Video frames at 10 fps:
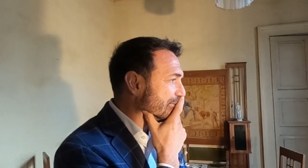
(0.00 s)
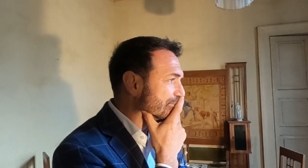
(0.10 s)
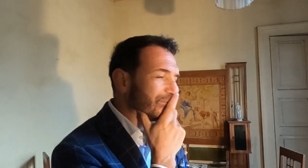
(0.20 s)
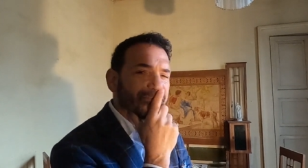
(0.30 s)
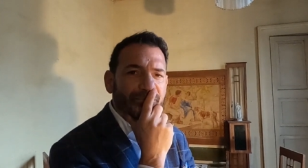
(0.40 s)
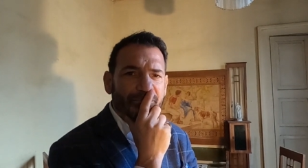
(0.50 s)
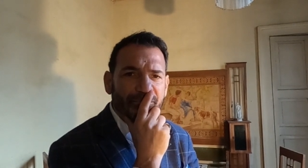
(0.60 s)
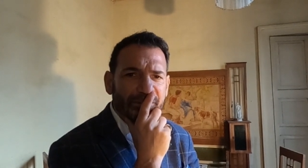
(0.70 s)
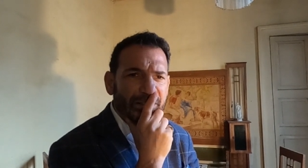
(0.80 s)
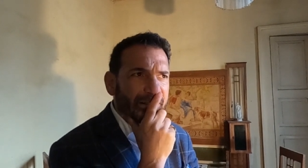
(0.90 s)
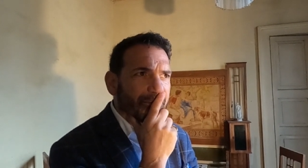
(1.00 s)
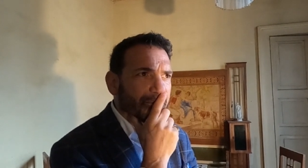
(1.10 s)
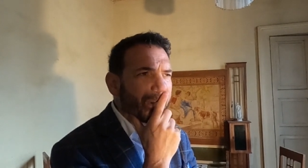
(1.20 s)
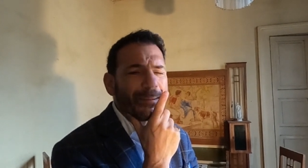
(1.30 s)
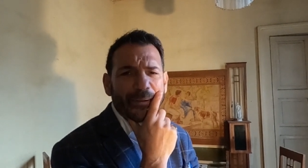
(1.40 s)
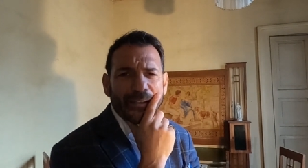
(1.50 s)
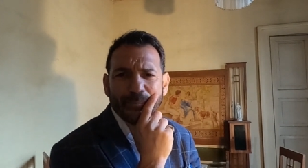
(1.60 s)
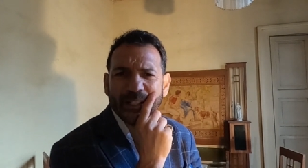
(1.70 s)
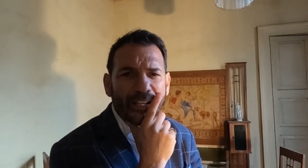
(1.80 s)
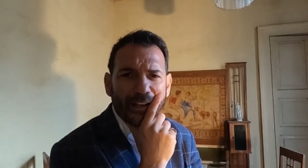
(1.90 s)
Hmm, maybe,
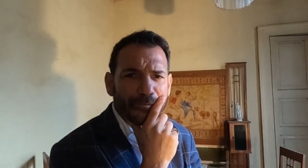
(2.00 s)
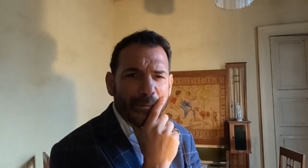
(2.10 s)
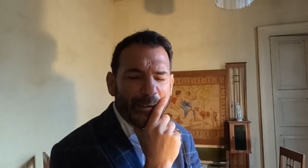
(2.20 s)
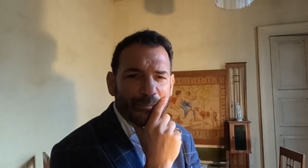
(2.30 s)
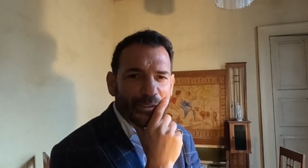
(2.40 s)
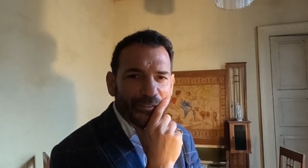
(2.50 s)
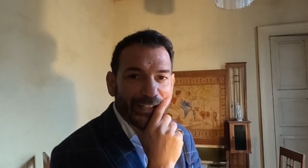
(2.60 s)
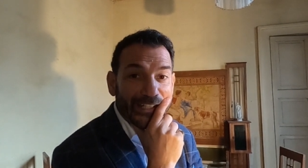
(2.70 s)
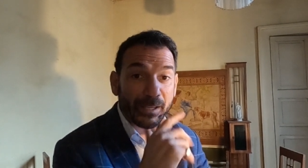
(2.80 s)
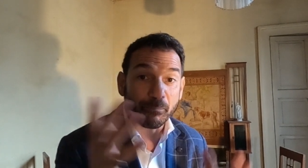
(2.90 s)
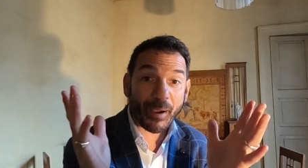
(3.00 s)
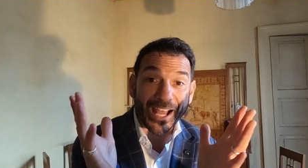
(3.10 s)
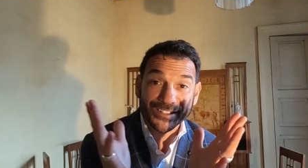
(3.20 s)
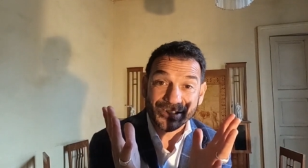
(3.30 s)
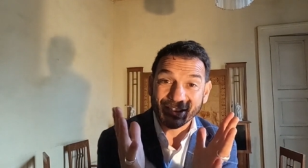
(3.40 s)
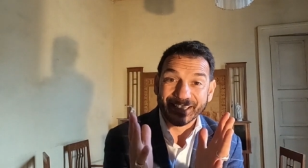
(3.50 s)
but I can't remember of any. But